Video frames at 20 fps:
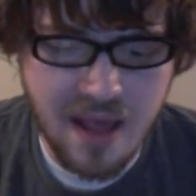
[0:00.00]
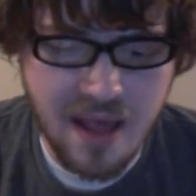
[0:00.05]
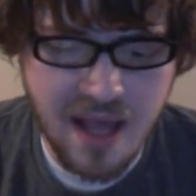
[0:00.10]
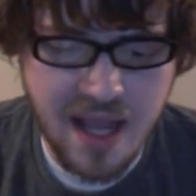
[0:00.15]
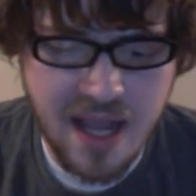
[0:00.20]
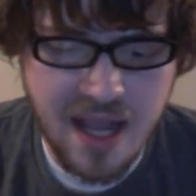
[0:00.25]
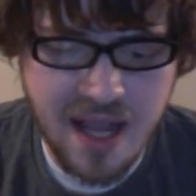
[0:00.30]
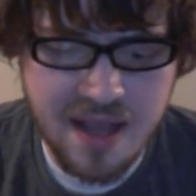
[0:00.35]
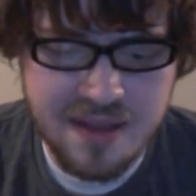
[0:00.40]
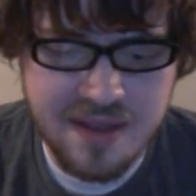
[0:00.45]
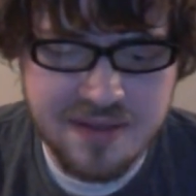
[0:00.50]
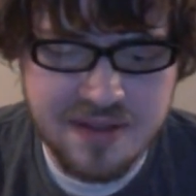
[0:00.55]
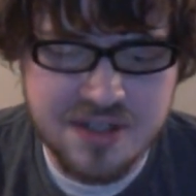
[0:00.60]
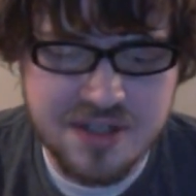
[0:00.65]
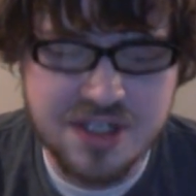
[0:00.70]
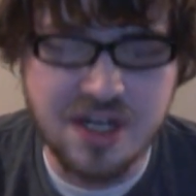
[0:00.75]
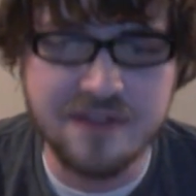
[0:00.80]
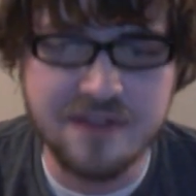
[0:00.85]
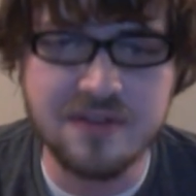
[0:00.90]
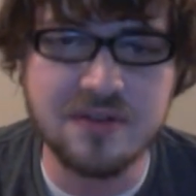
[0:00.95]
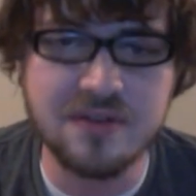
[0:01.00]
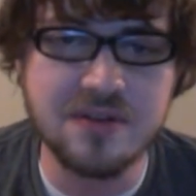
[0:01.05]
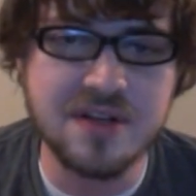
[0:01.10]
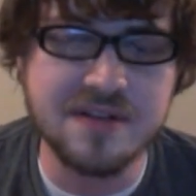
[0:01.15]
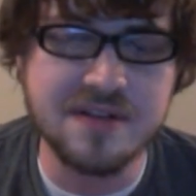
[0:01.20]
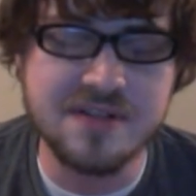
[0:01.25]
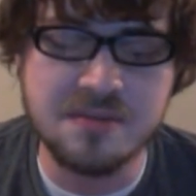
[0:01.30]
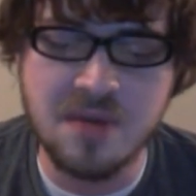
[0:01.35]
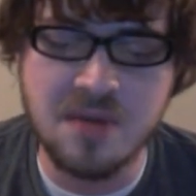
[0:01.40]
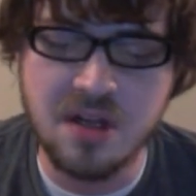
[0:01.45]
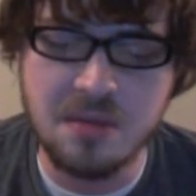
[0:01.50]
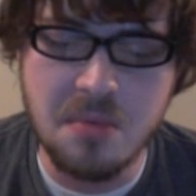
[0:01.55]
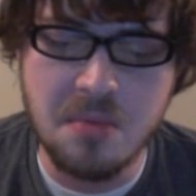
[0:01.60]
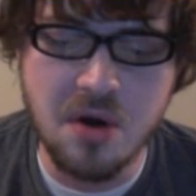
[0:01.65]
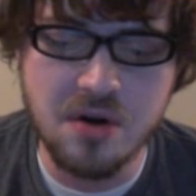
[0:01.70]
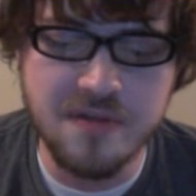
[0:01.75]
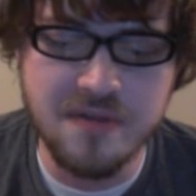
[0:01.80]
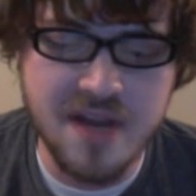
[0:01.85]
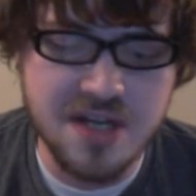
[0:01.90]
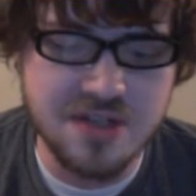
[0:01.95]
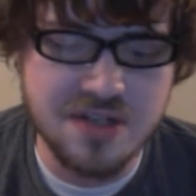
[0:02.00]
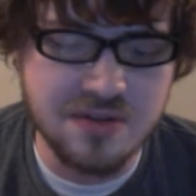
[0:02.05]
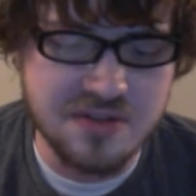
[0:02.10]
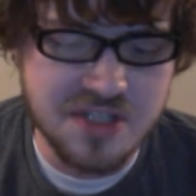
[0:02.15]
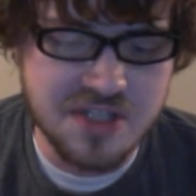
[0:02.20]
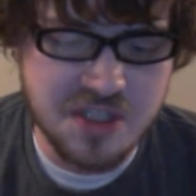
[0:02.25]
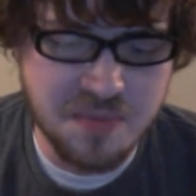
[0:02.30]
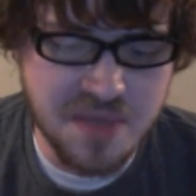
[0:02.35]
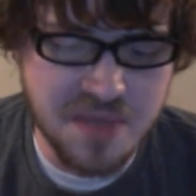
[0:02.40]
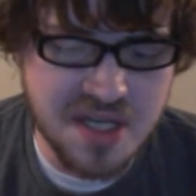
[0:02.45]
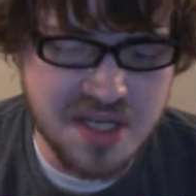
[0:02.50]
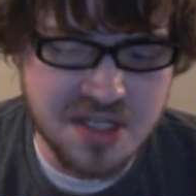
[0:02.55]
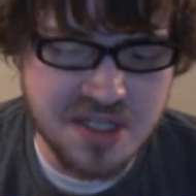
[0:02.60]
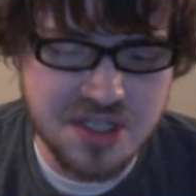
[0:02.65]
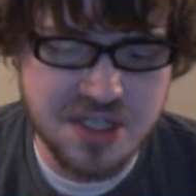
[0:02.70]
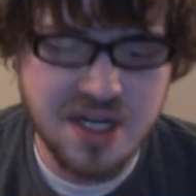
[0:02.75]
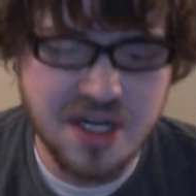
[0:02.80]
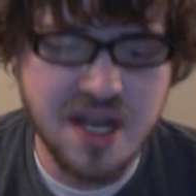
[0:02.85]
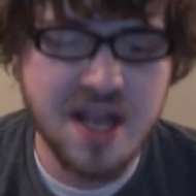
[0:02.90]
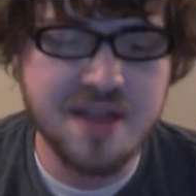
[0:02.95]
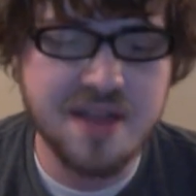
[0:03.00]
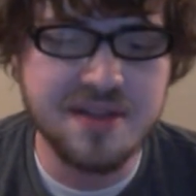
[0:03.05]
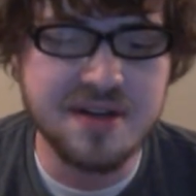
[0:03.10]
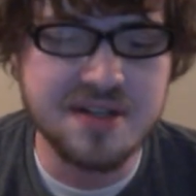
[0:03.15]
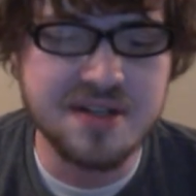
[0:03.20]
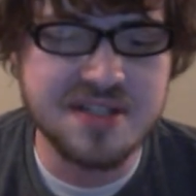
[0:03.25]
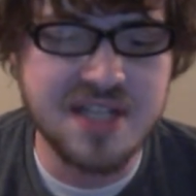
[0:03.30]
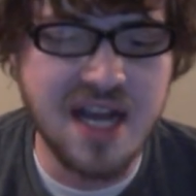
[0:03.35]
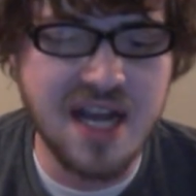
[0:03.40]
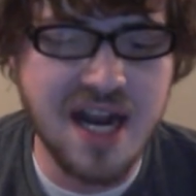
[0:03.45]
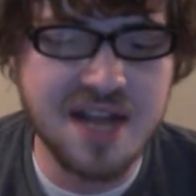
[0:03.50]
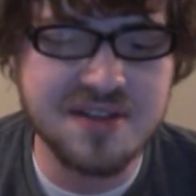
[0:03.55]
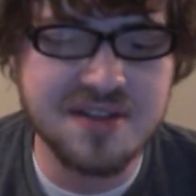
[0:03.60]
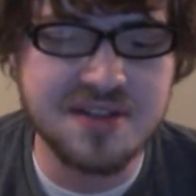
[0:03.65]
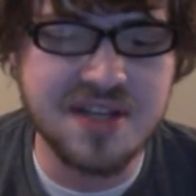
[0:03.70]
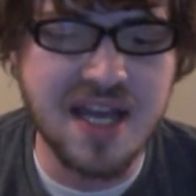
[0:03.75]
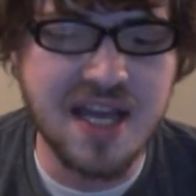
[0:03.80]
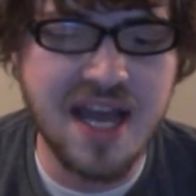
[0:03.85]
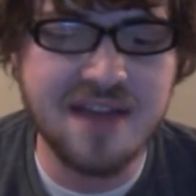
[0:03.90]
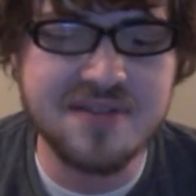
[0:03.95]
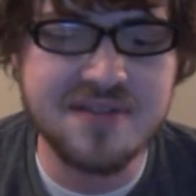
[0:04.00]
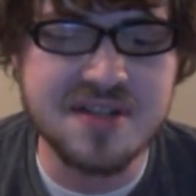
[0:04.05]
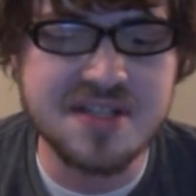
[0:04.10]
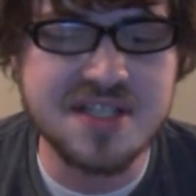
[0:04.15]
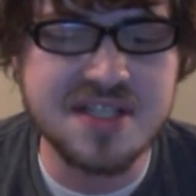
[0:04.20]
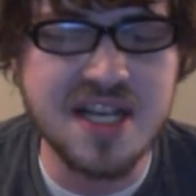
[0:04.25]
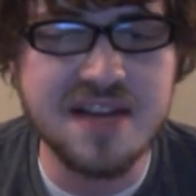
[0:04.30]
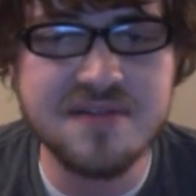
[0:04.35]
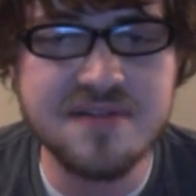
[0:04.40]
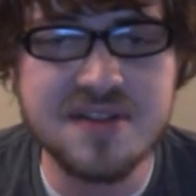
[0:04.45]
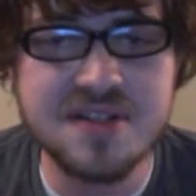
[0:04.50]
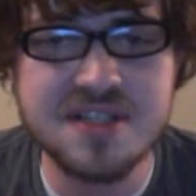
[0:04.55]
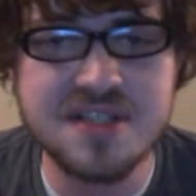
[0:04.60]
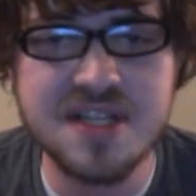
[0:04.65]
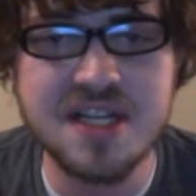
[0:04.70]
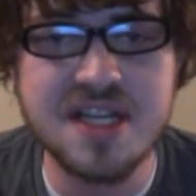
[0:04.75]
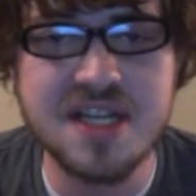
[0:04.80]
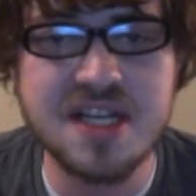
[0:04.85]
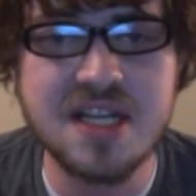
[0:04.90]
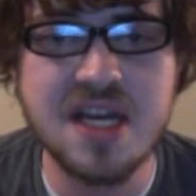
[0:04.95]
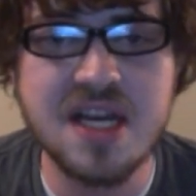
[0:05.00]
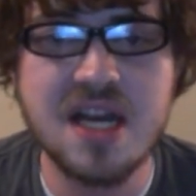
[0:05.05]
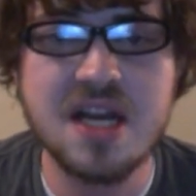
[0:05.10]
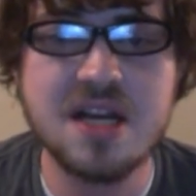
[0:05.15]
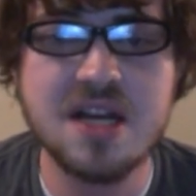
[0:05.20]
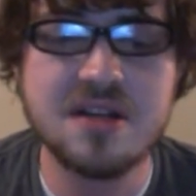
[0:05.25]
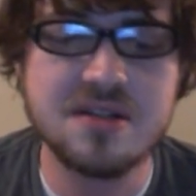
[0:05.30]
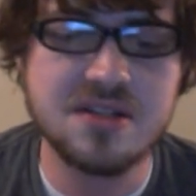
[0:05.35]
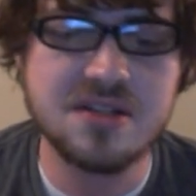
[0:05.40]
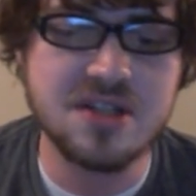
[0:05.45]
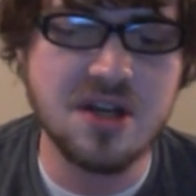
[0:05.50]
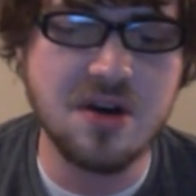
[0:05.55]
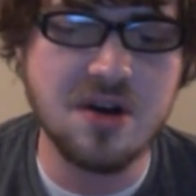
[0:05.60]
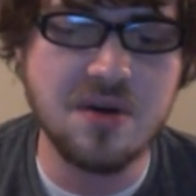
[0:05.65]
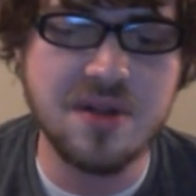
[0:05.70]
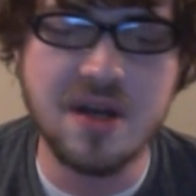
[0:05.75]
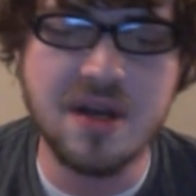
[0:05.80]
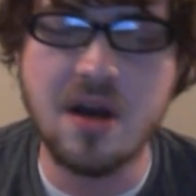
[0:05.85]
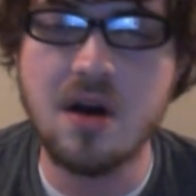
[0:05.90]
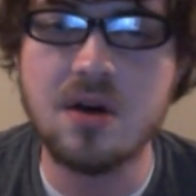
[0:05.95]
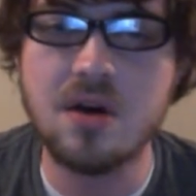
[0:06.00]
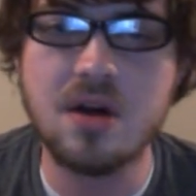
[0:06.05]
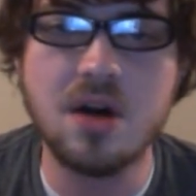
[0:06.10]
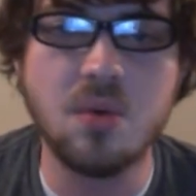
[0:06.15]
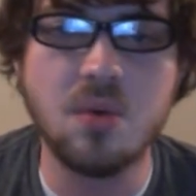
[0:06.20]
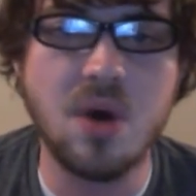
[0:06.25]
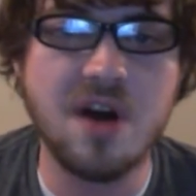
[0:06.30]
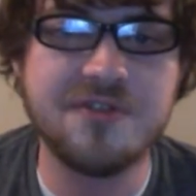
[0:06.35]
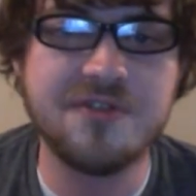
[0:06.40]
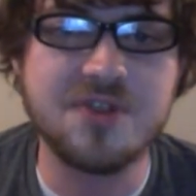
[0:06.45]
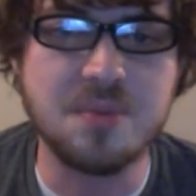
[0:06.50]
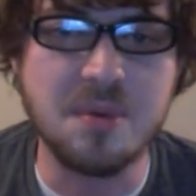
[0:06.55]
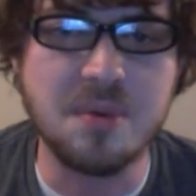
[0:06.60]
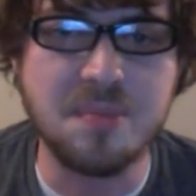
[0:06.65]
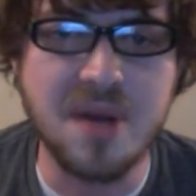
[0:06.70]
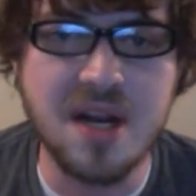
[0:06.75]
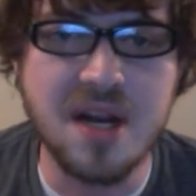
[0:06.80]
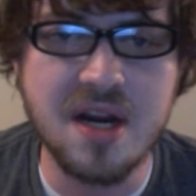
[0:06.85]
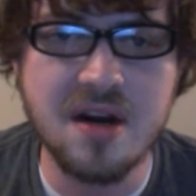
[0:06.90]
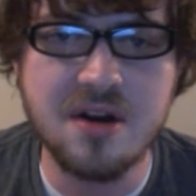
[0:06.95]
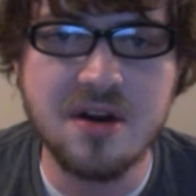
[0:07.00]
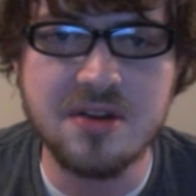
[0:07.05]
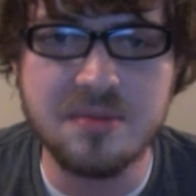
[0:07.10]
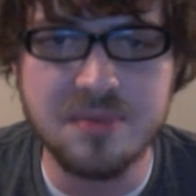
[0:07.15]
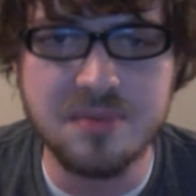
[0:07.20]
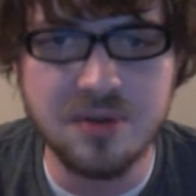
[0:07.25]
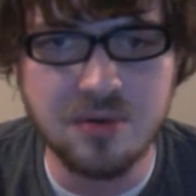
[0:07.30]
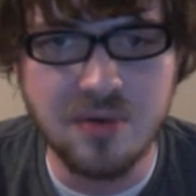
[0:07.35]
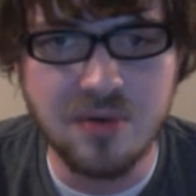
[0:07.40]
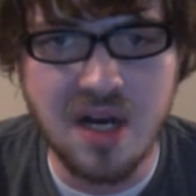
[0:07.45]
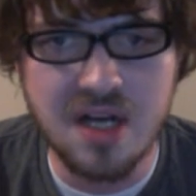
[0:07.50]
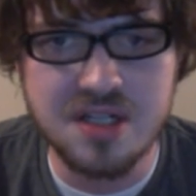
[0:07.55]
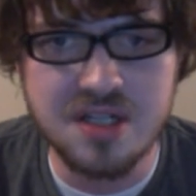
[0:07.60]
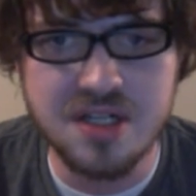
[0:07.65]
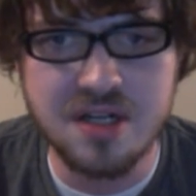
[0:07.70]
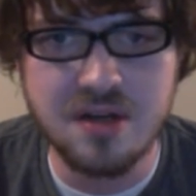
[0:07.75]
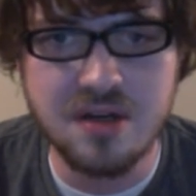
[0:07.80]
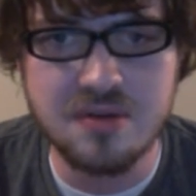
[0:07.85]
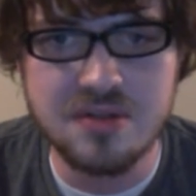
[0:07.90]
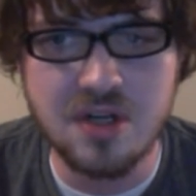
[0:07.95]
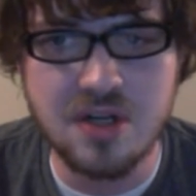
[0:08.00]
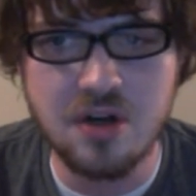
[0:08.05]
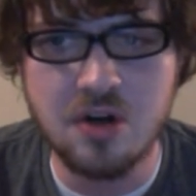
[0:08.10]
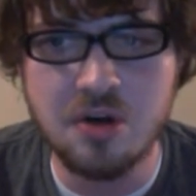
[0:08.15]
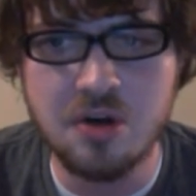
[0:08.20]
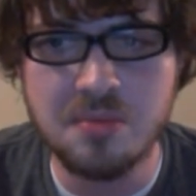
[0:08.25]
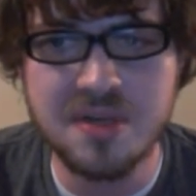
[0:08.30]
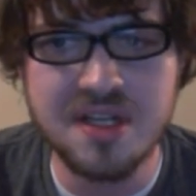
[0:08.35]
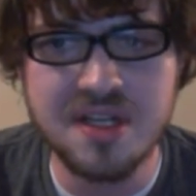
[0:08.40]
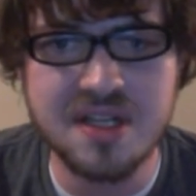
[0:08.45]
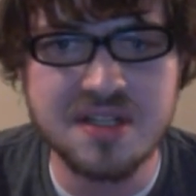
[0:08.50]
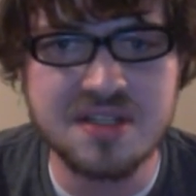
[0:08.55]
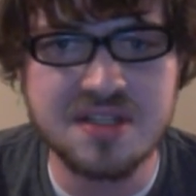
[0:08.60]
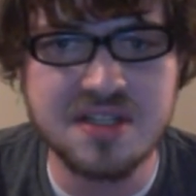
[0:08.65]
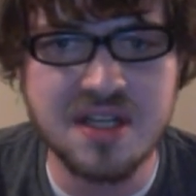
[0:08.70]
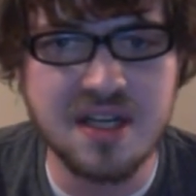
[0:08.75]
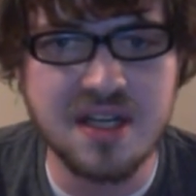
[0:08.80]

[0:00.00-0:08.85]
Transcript: And the Shoveler gives them all a motivational speech. They decide that they have to save the city, so they all go off to prepare. The Blue Raja goes home, and he gets